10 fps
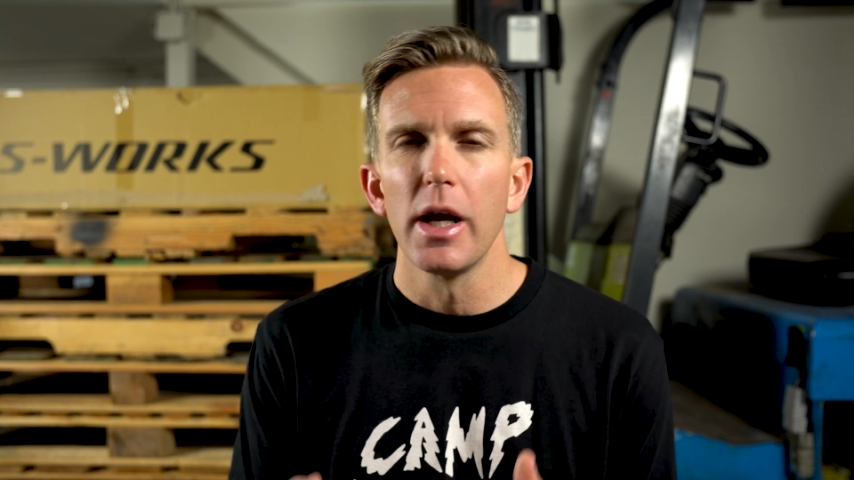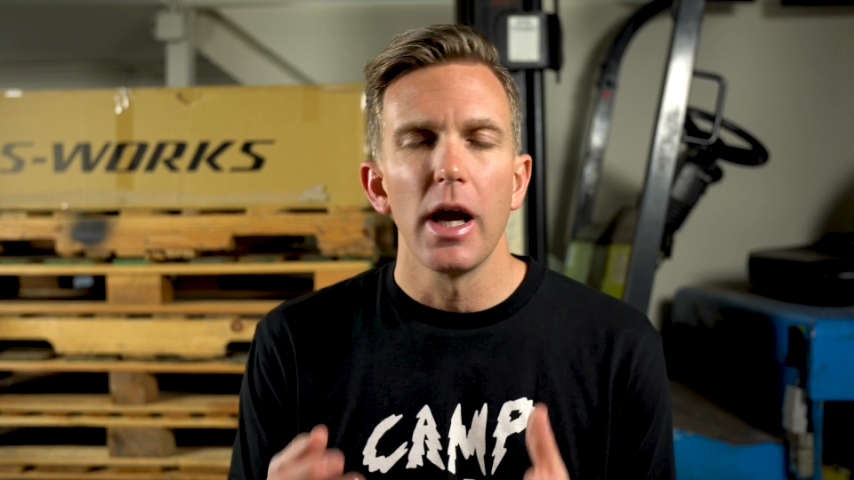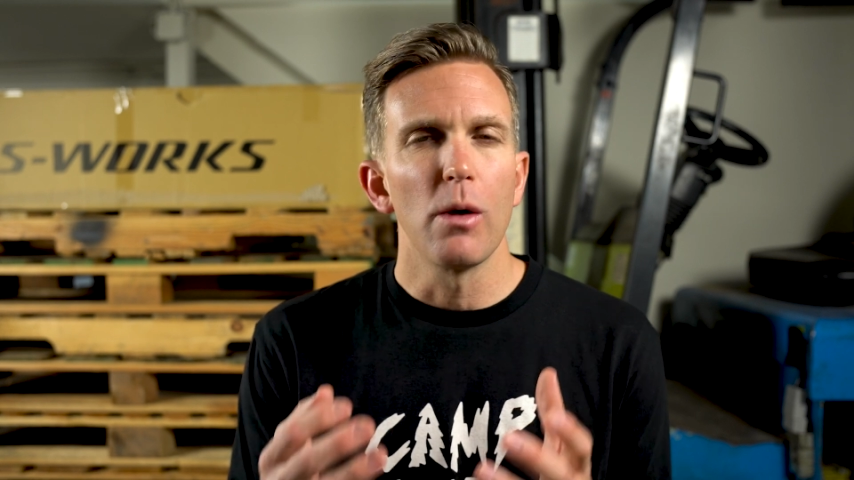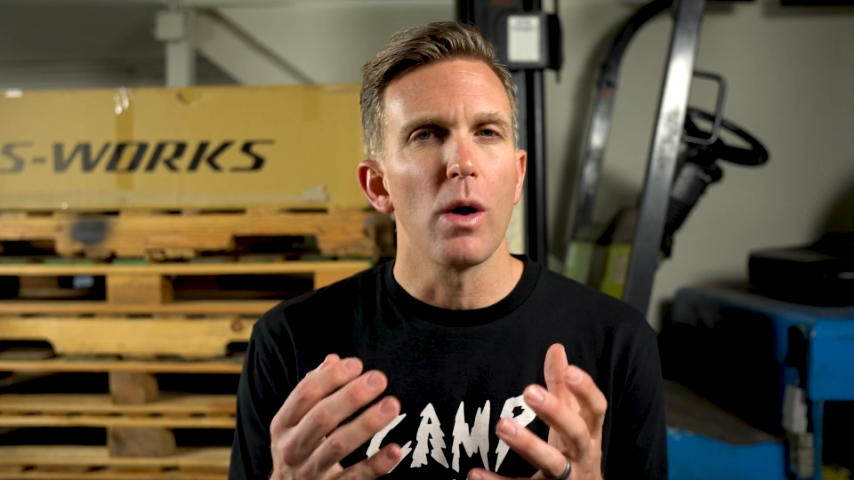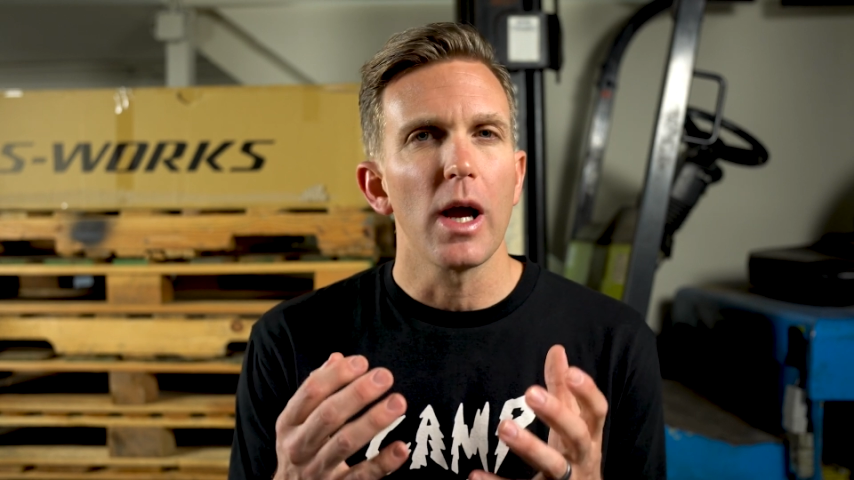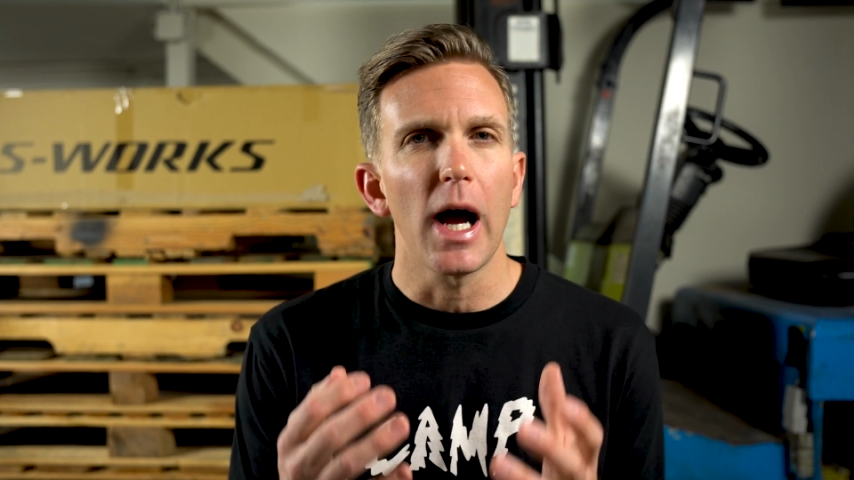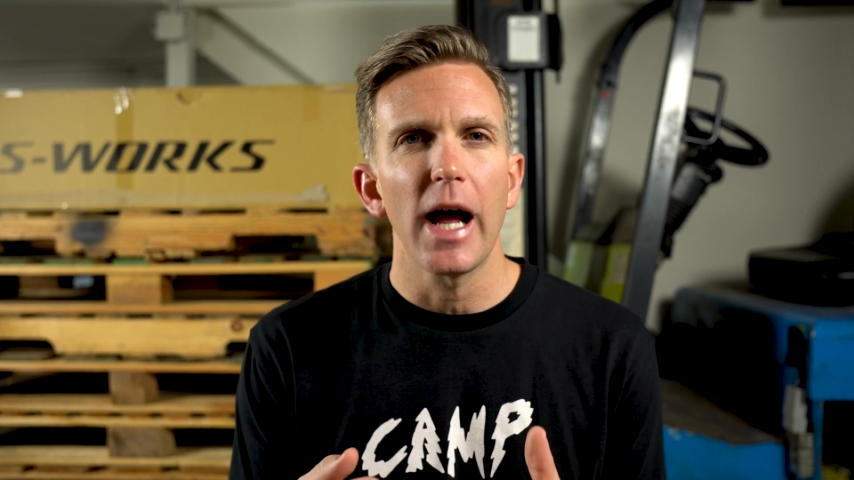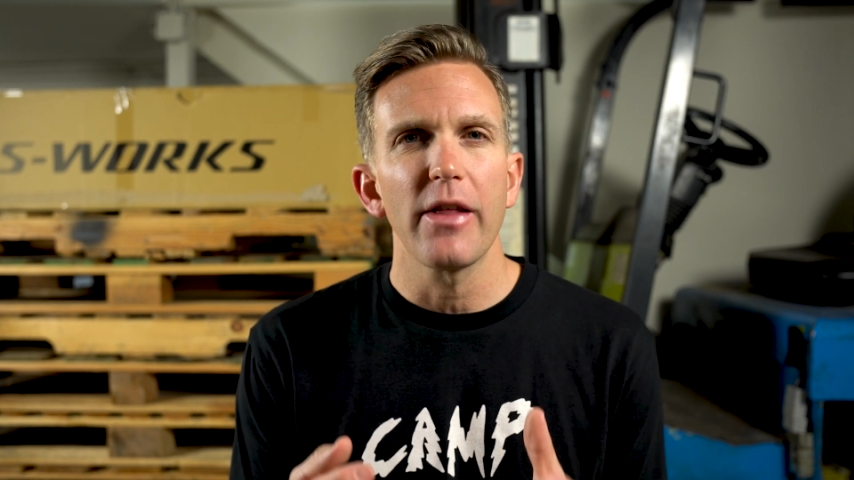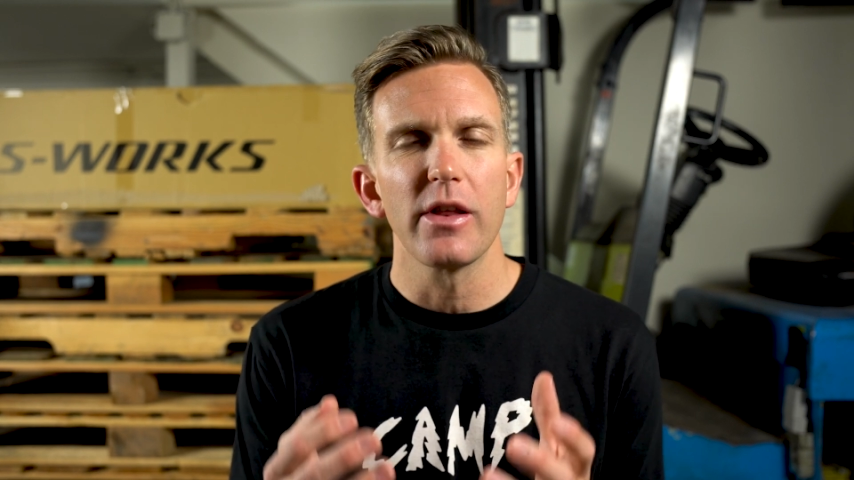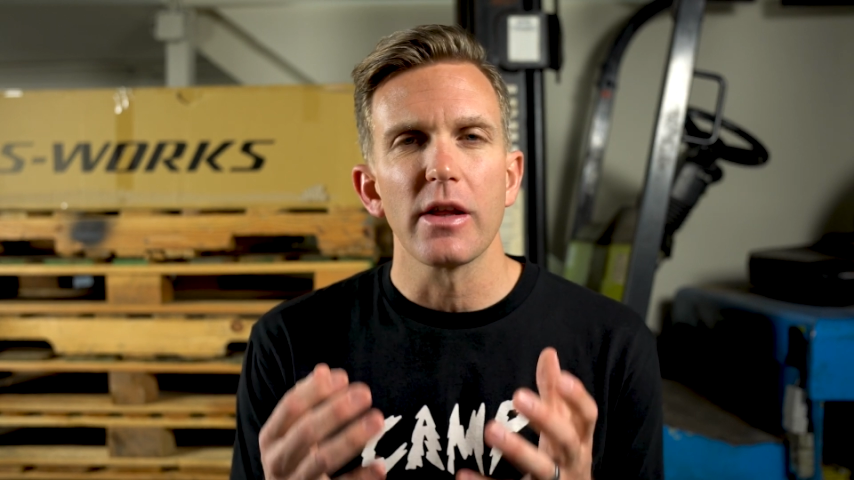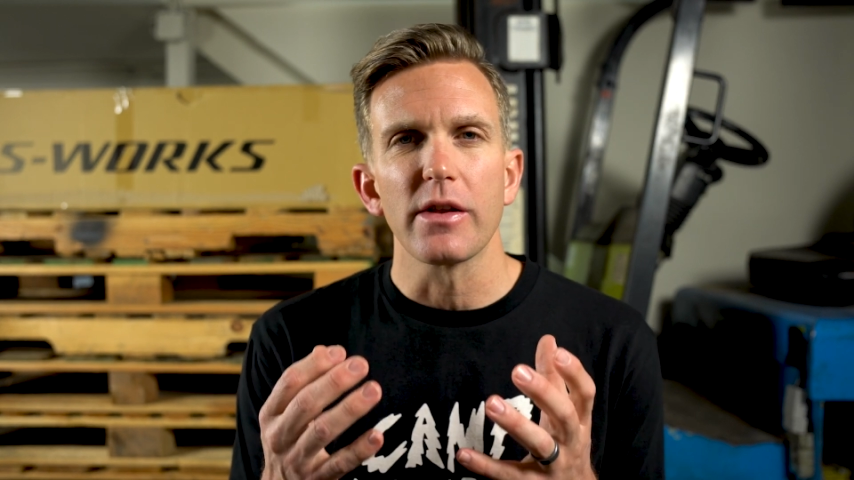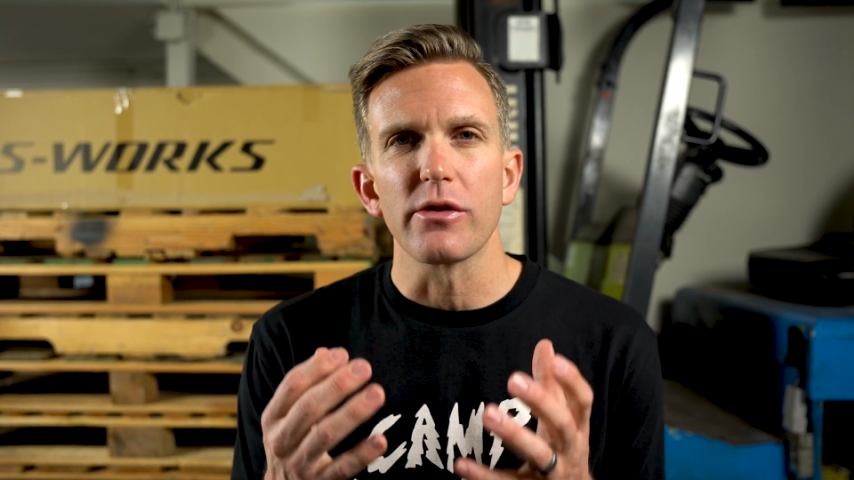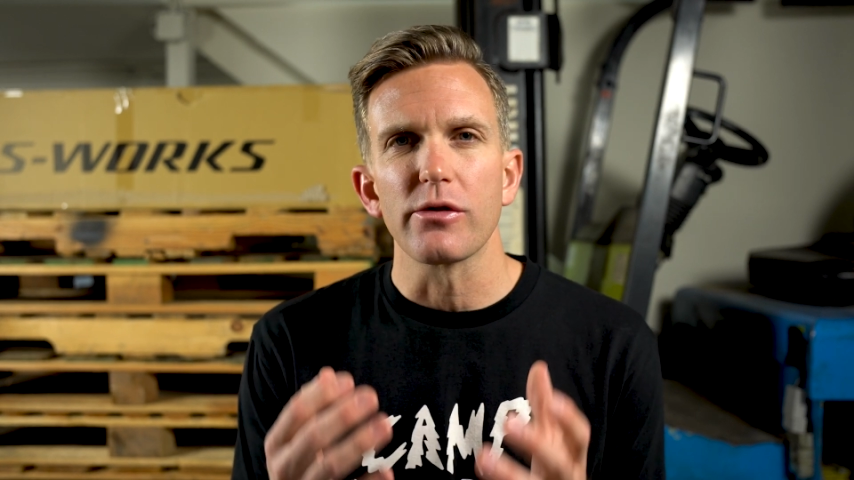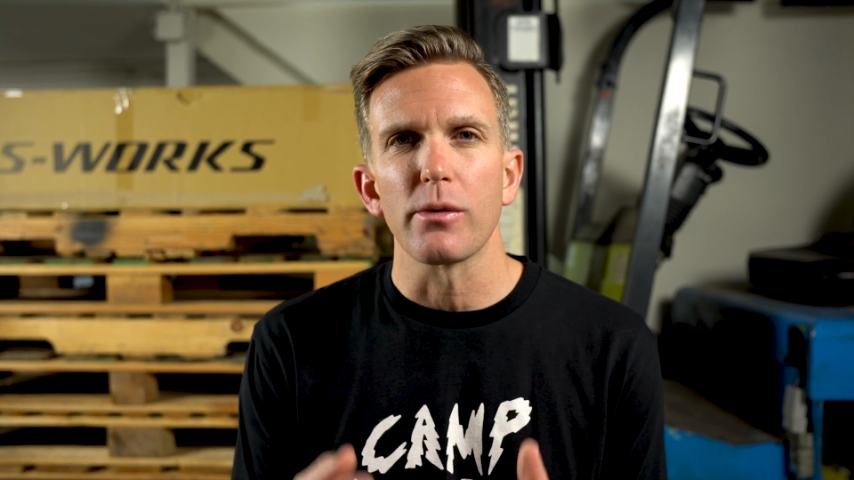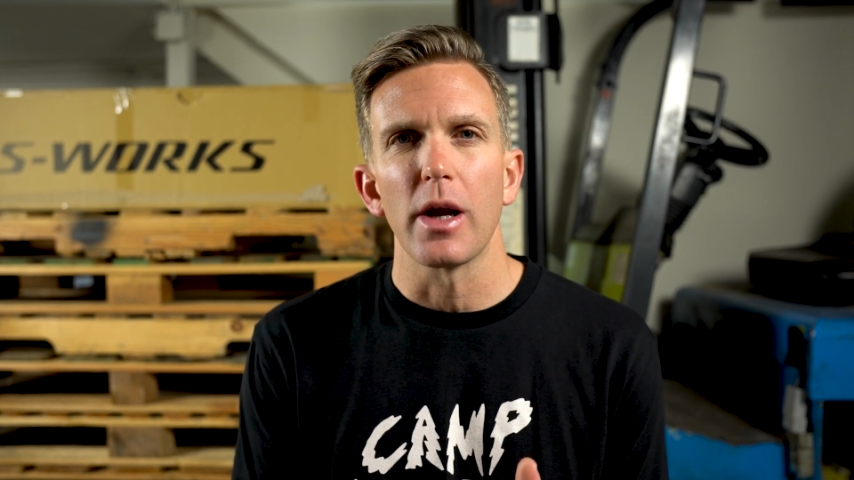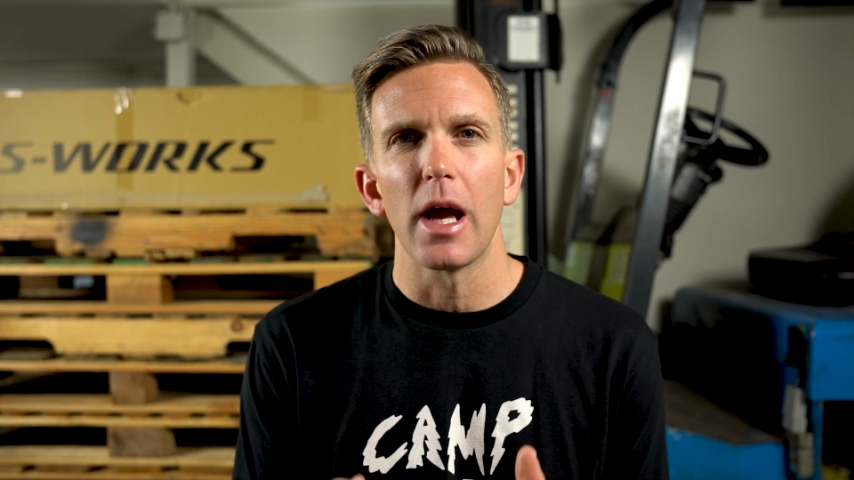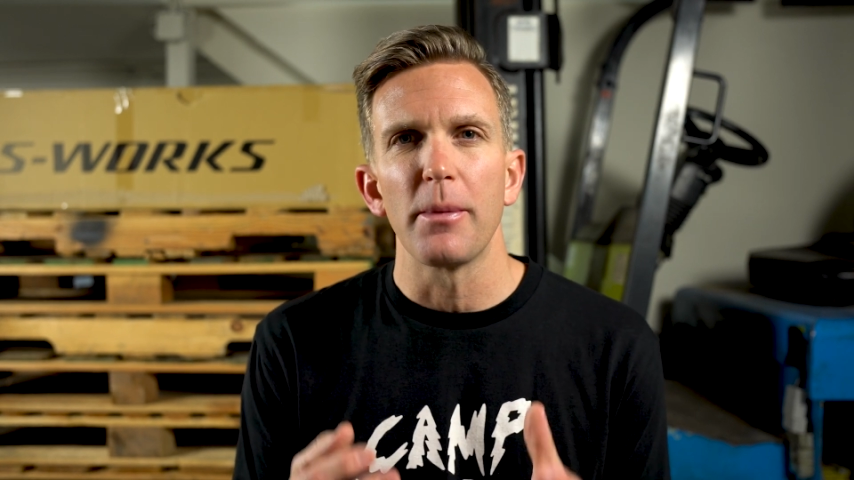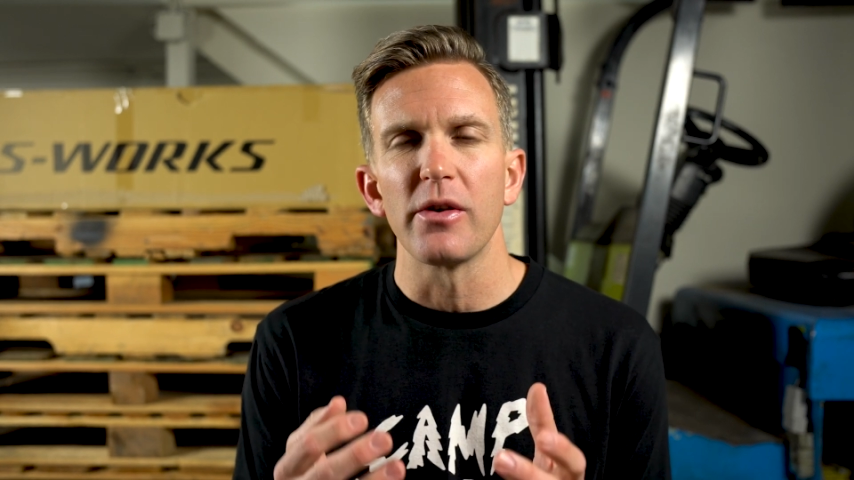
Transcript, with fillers: and why I think that SRAM